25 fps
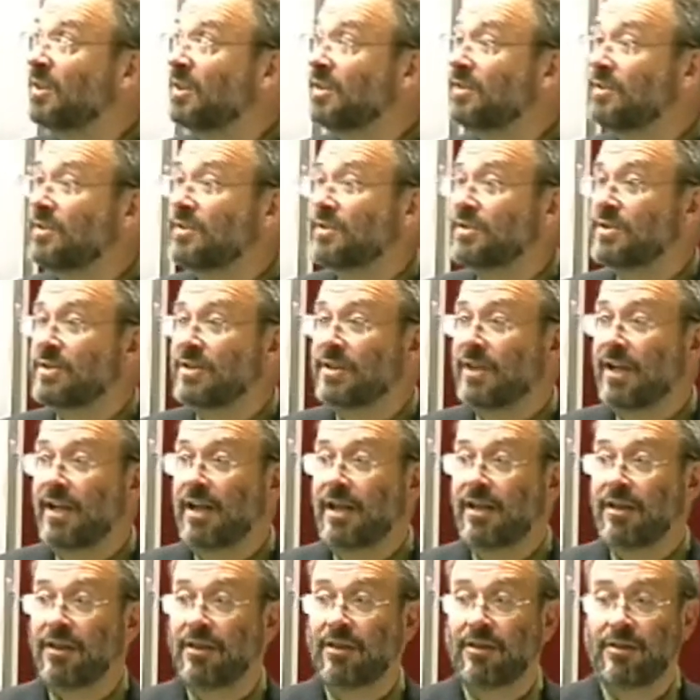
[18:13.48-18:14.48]
Gordon's
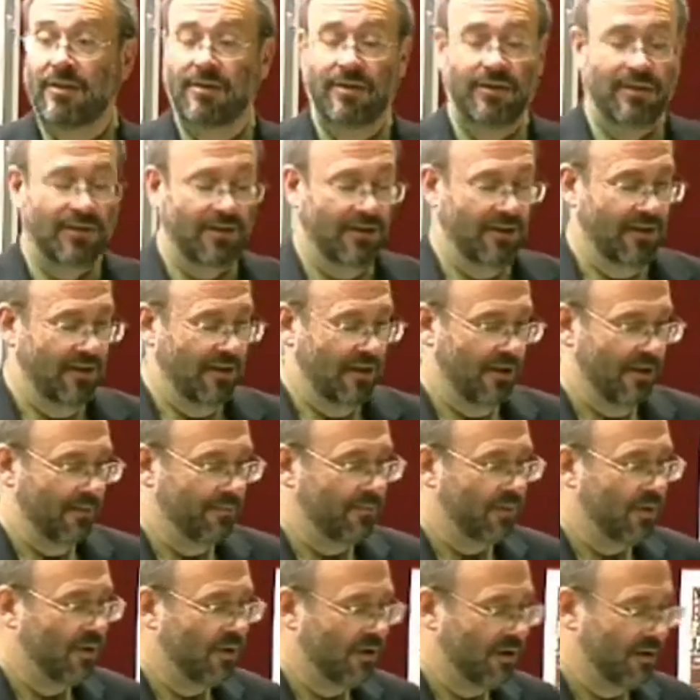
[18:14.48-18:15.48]
death.
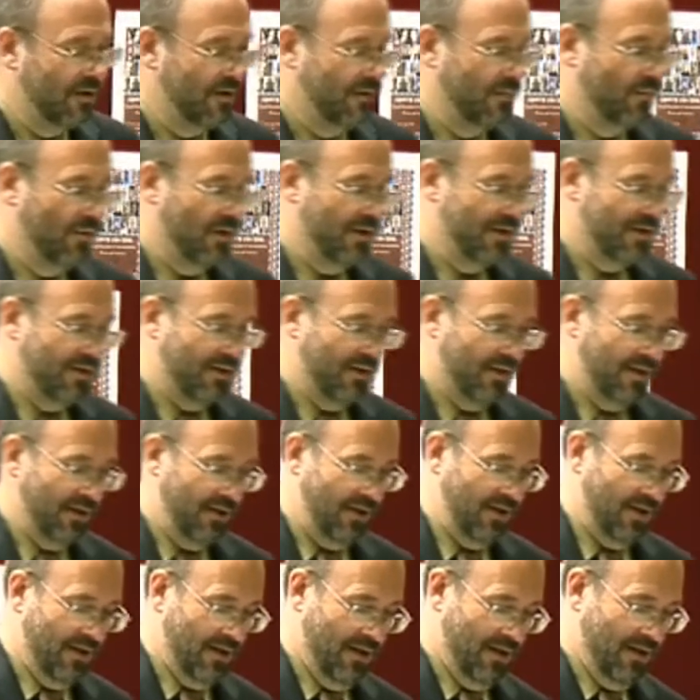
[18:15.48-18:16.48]
Gordon was,
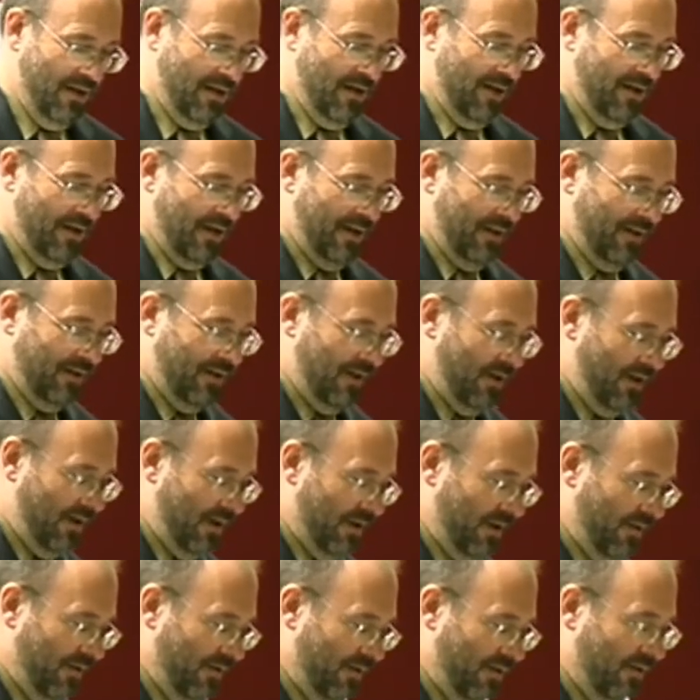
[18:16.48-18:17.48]
at the
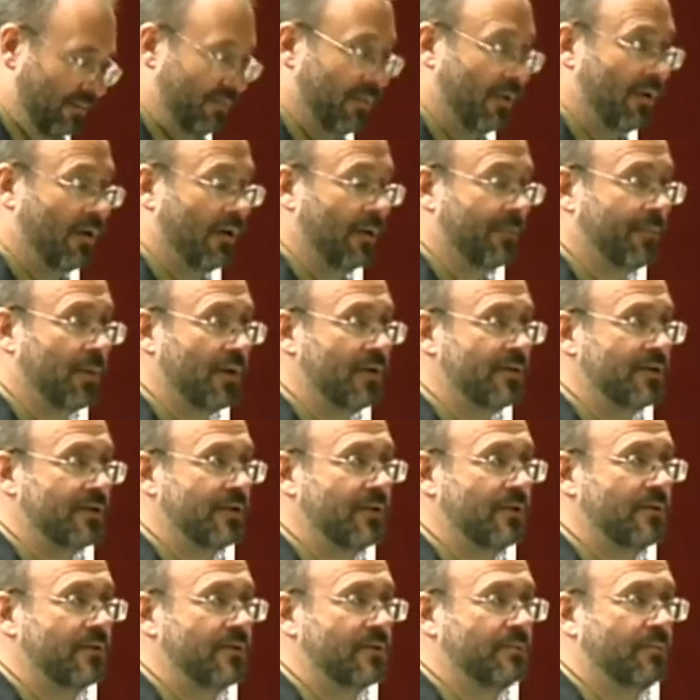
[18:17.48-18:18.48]
end, the
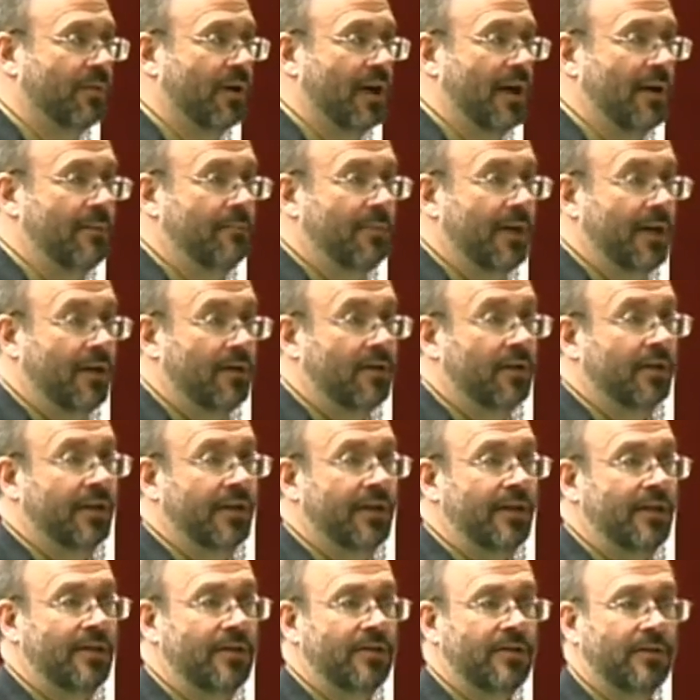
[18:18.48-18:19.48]
person who was
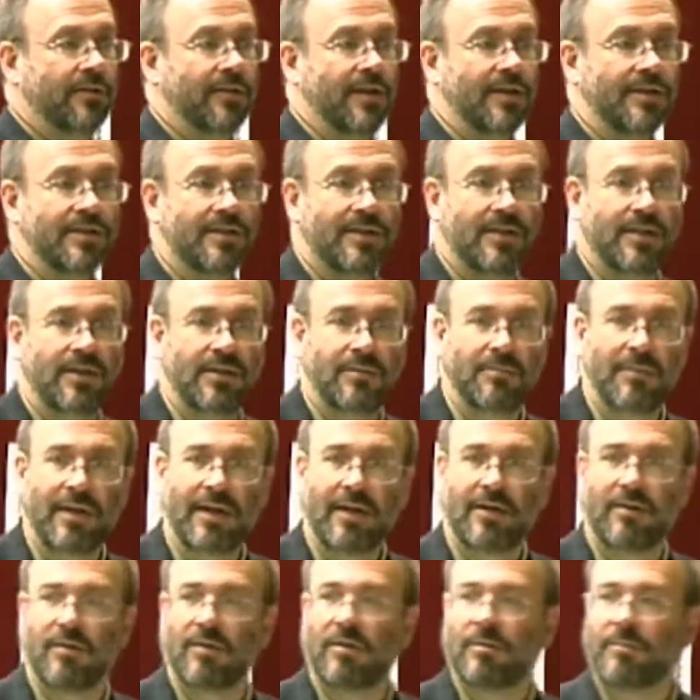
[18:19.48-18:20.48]
primarily interested in
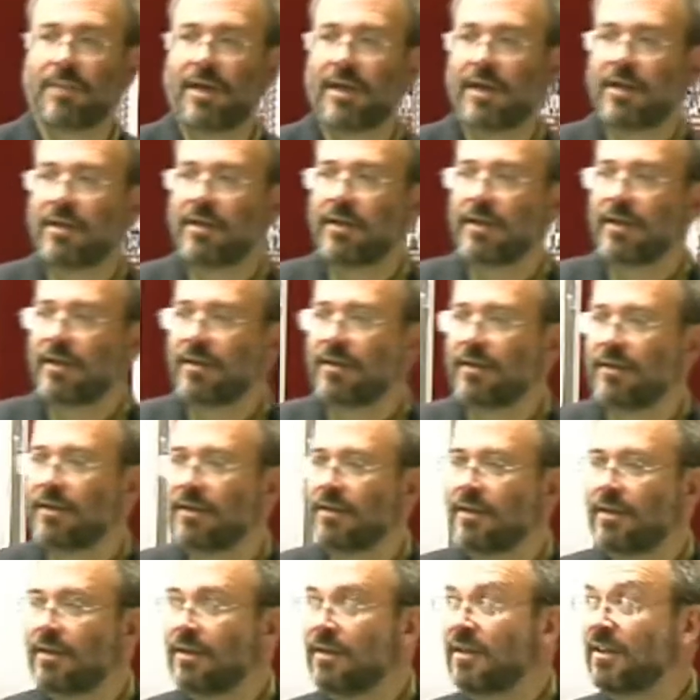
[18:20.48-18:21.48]
macro modeling.
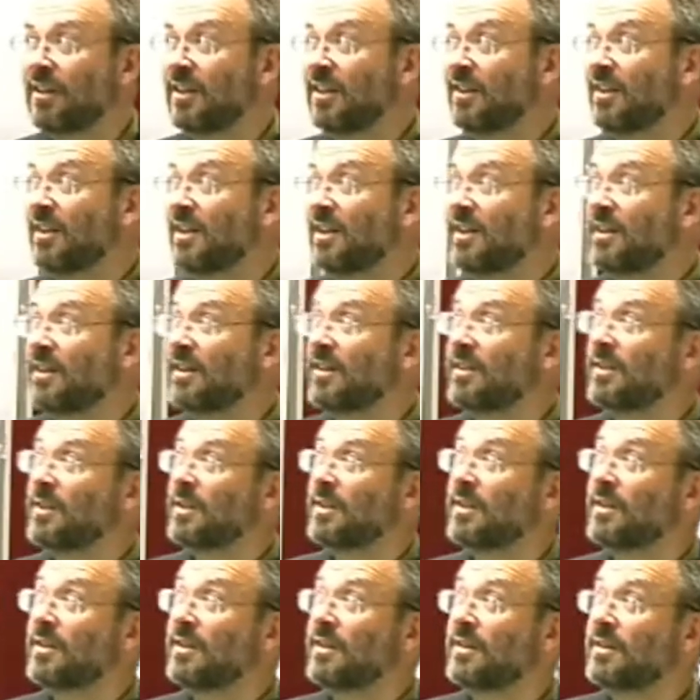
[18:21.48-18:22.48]
I think
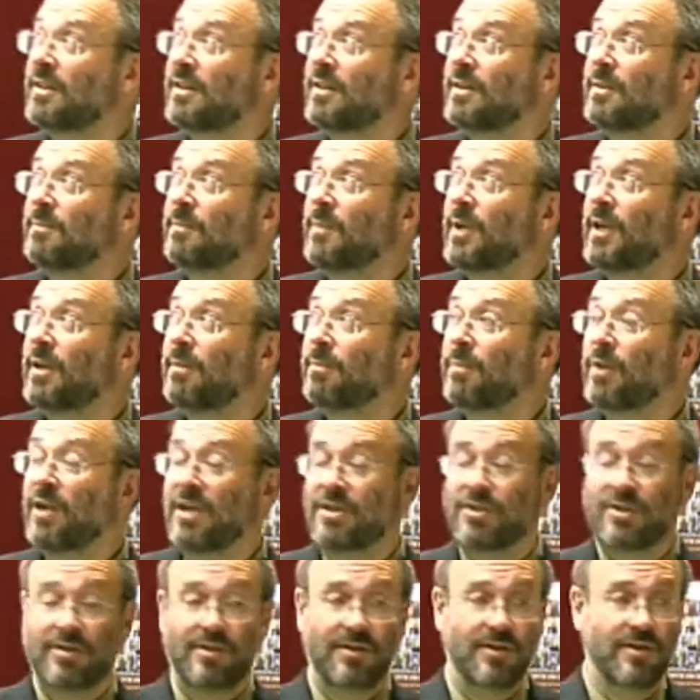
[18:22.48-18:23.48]
my
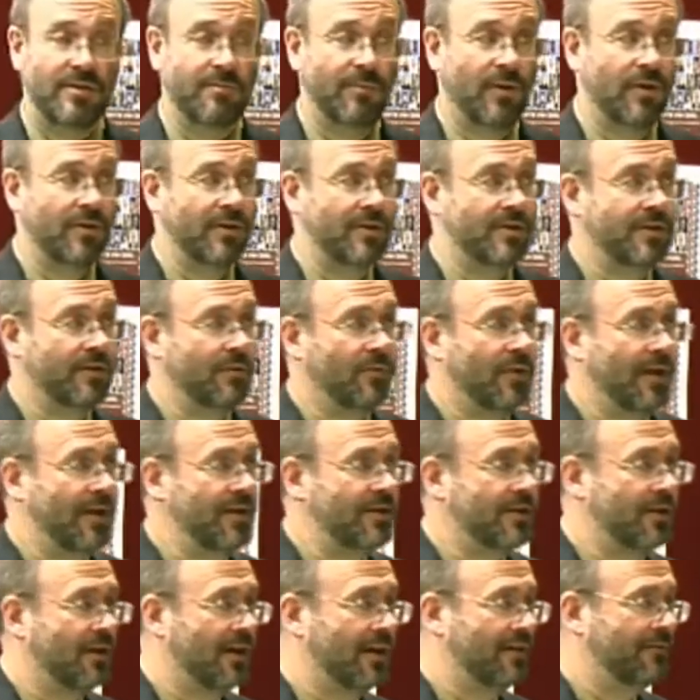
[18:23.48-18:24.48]
impression is Bowles and
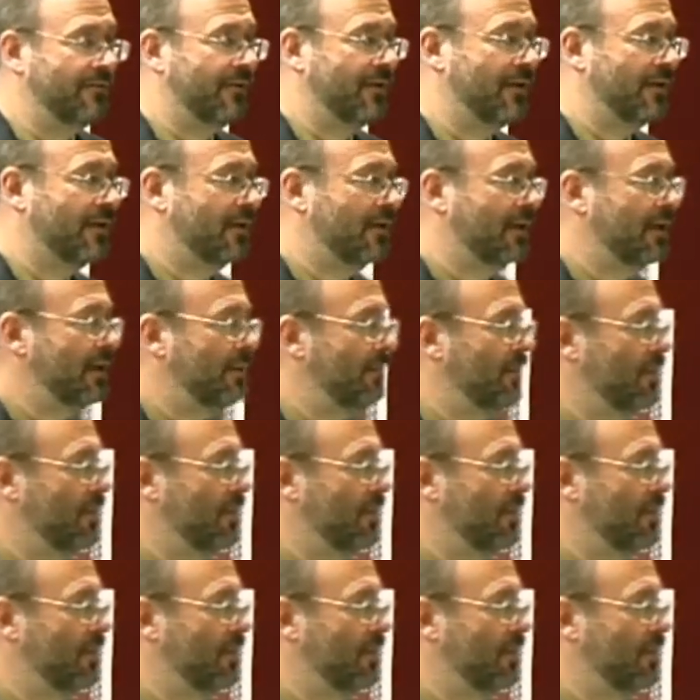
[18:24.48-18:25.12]
Weisskopf had already